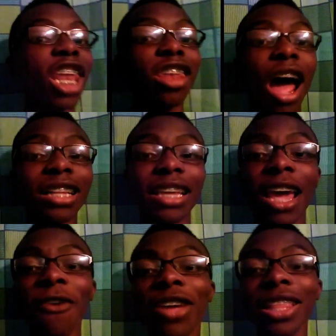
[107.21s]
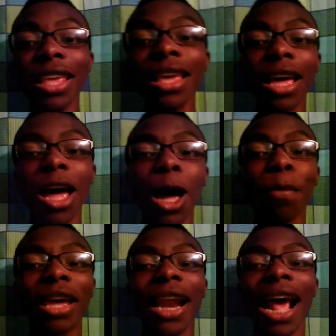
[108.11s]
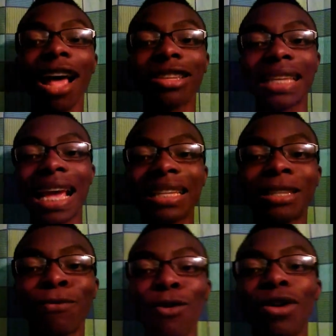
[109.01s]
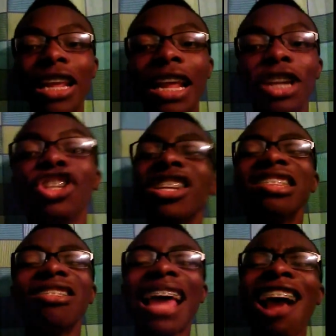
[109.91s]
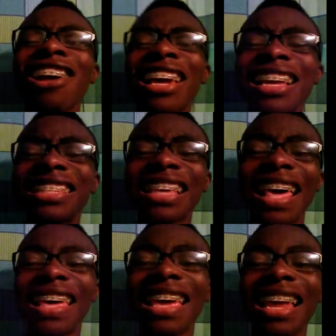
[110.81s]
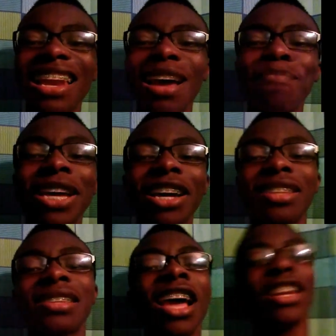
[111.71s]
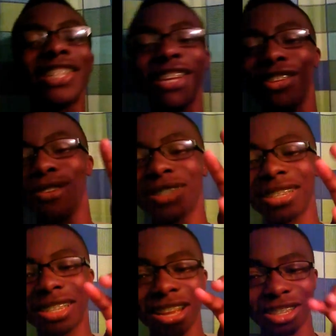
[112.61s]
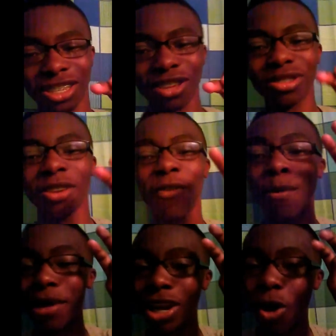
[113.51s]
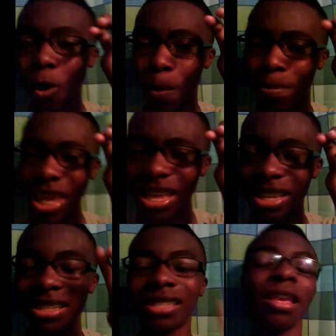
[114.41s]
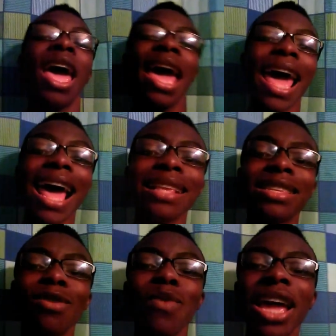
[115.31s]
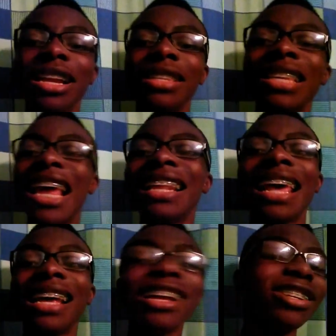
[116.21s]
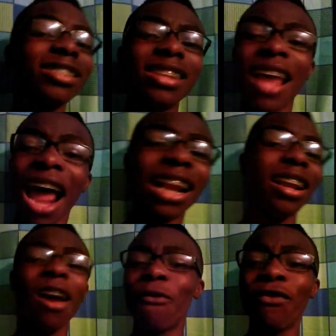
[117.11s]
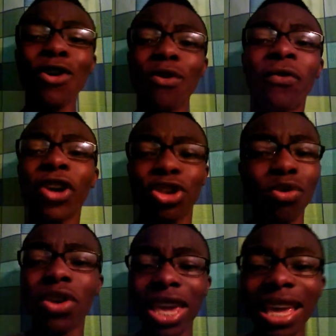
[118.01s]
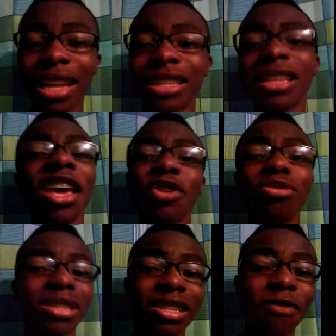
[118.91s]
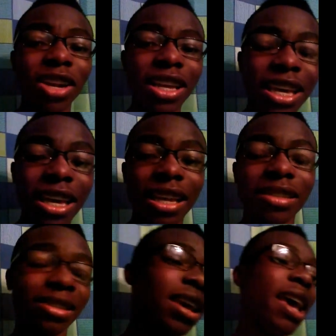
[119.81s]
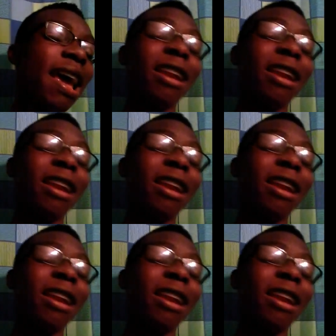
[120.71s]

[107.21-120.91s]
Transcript: Locked everything up in the house that has food in it, just so that our kids can't get that because she uses the excuse of her being obese as a way to say that there's not enough food for you kids, you seven kids.